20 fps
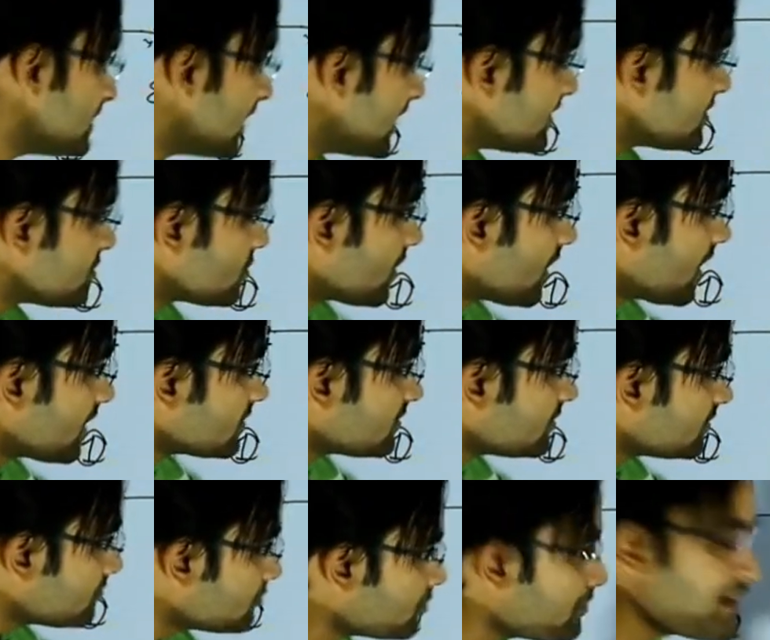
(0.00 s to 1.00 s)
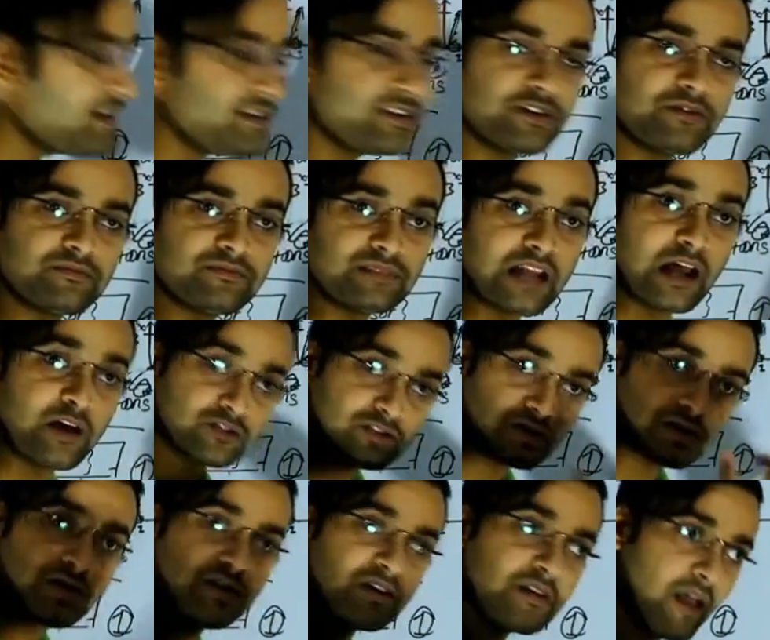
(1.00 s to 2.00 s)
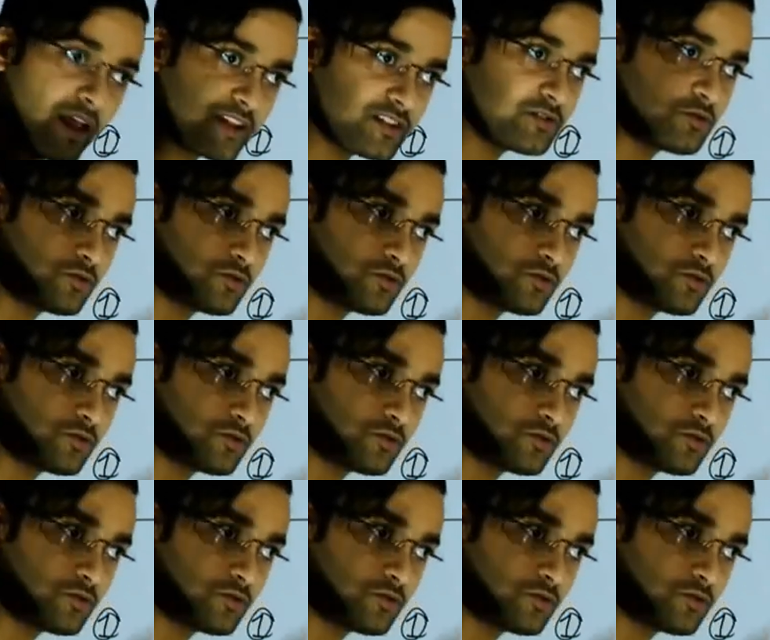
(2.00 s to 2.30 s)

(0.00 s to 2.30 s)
That is known as the momentum. Now suddenly has